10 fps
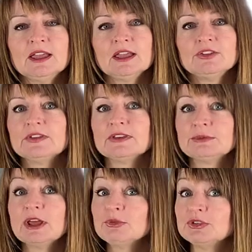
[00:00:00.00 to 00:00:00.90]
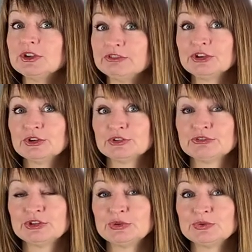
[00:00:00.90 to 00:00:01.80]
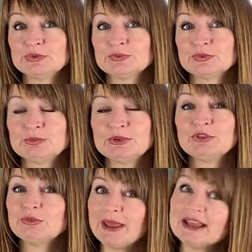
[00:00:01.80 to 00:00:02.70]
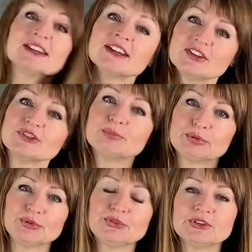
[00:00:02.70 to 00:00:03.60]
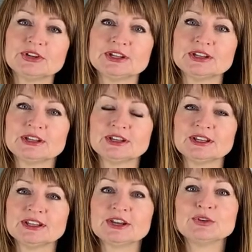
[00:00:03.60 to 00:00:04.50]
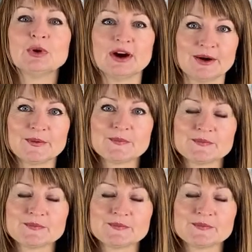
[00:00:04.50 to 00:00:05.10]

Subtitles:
Is it sometimes difficult for you to be respected as the person that you are?